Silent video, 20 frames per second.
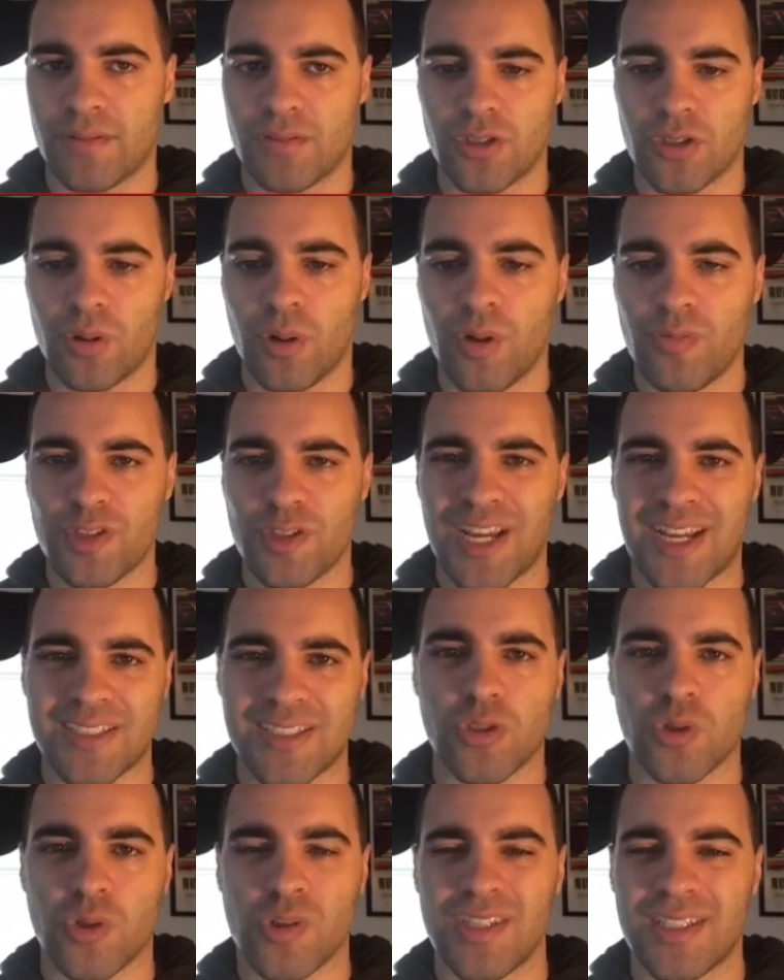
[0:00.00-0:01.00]
So hopefully you guys
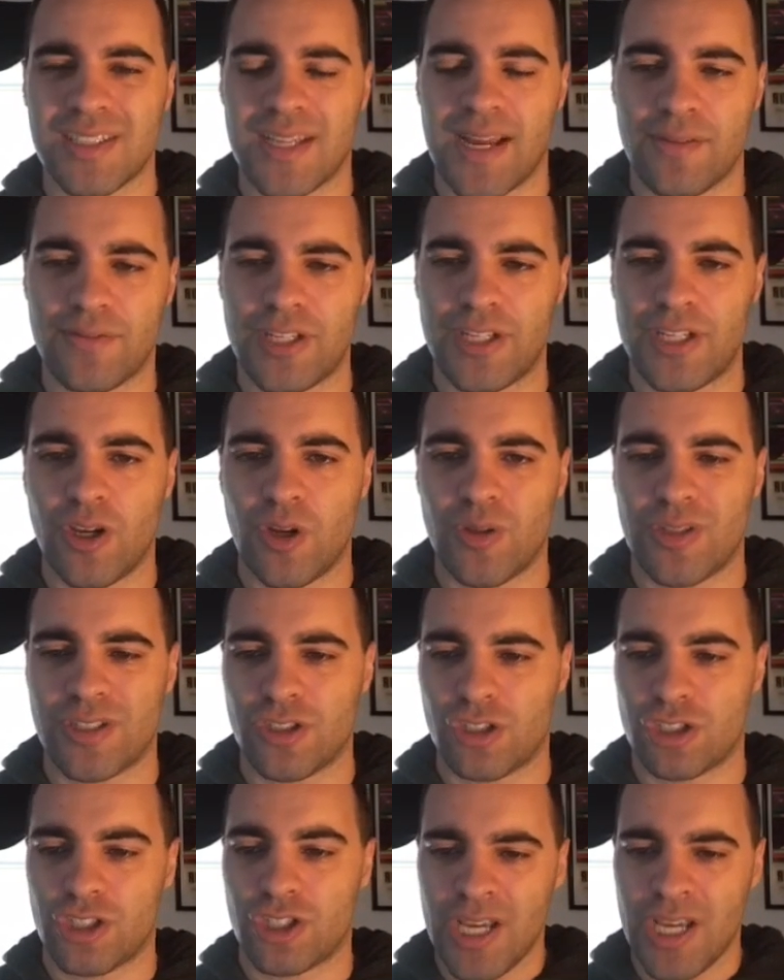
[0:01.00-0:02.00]
enjoyed this kind of video. This
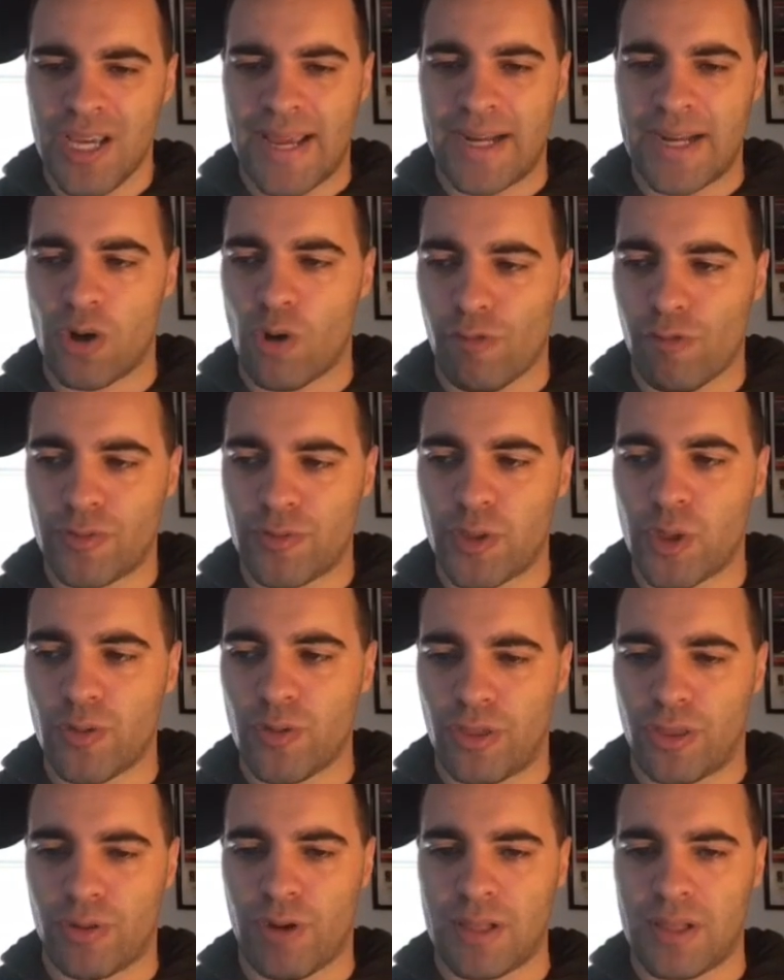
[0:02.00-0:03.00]
is just an overview of
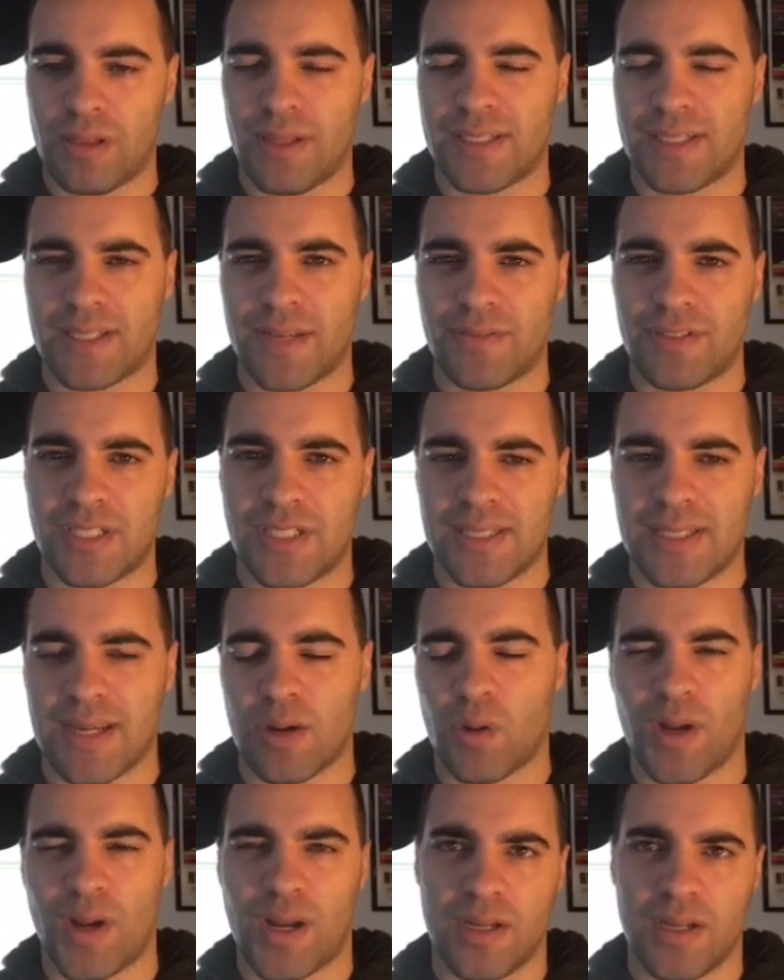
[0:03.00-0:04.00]
3 lists I've seen that
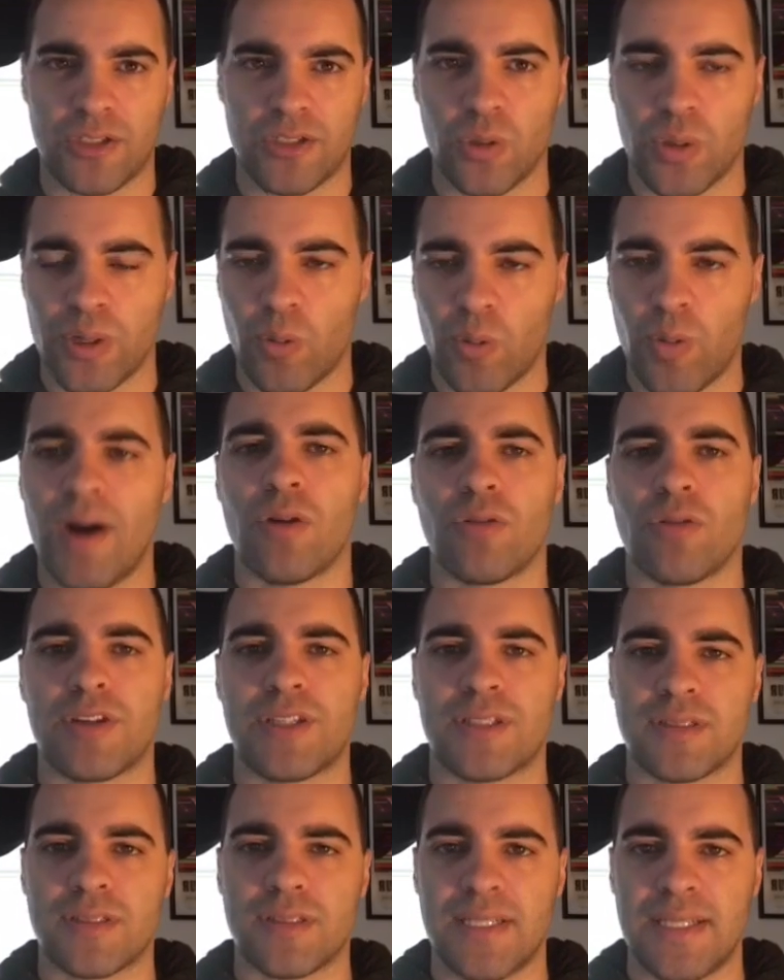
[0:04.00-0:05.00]
were kind of like doing well
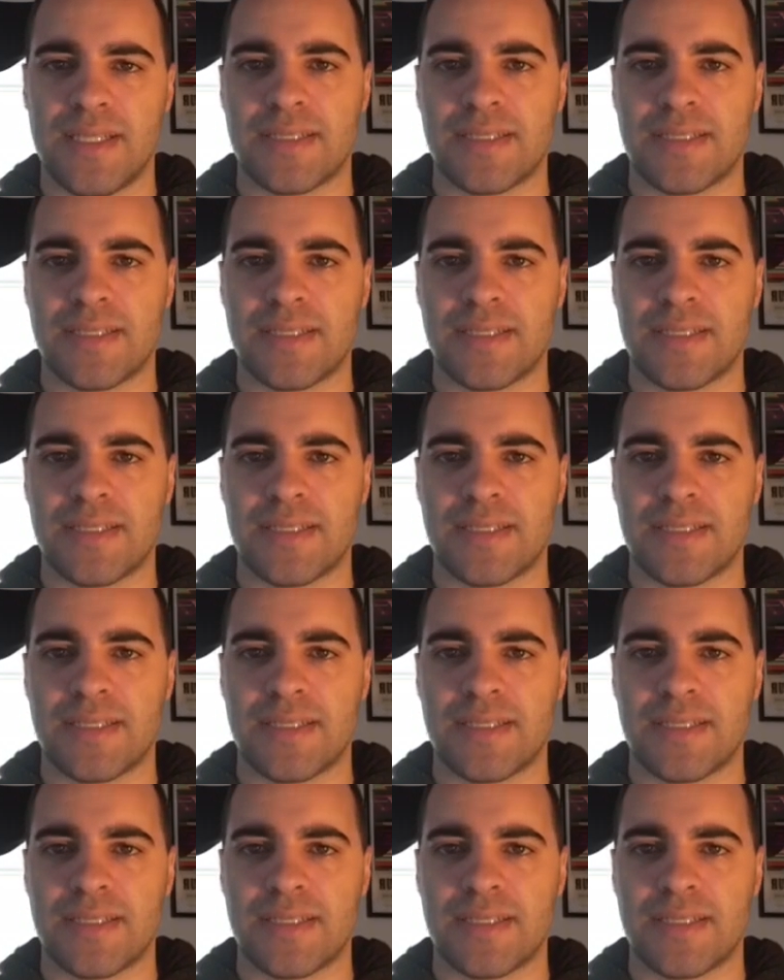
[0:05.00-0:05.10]
recently,